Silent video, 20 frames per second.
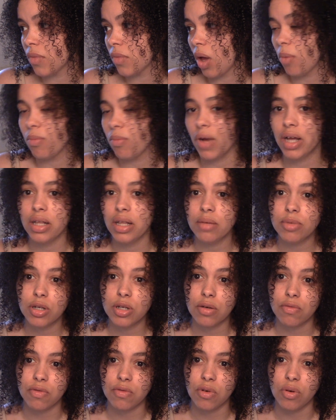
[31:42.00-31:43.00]
My lips
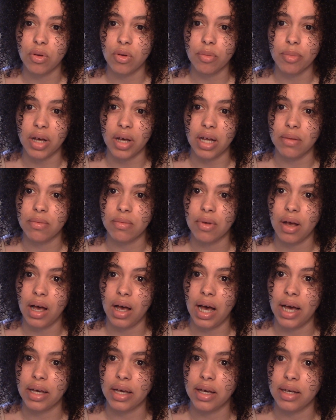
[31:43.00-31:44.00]
are full, but
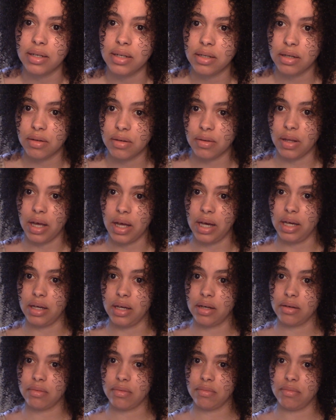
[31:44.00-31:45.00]
I guess they're
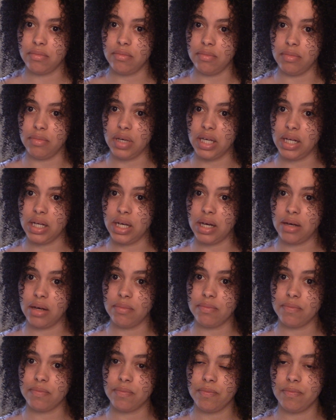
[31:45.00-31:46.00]
like medium.